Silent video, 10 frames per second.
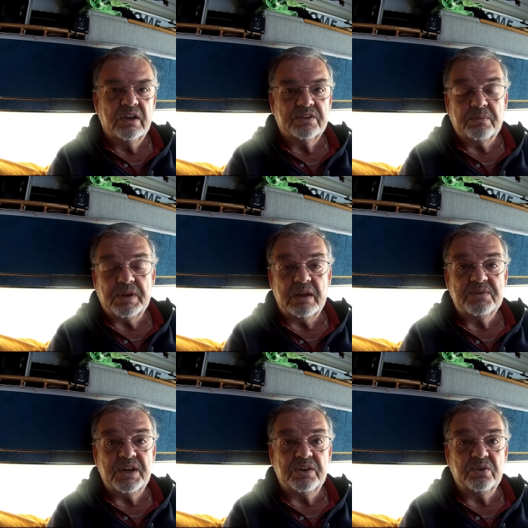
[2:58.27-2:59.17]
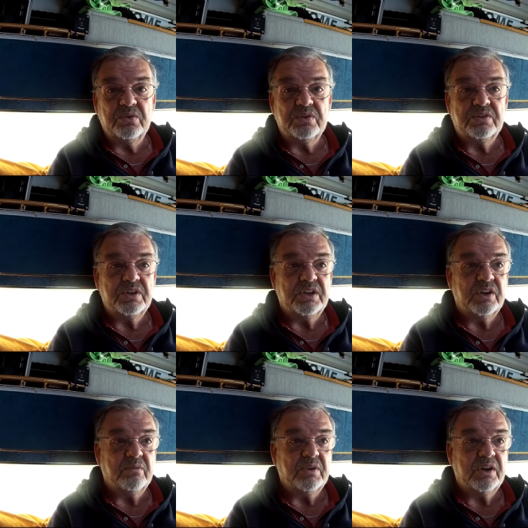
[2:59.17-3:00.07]
sometimes they do. It,
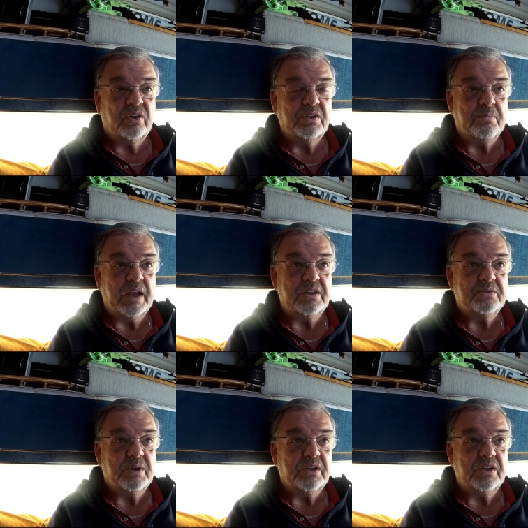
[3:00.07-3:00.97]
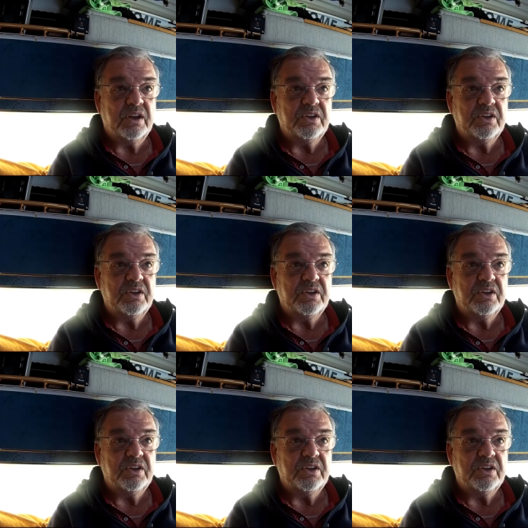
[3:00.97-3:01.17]
uh, it all depends, but uh,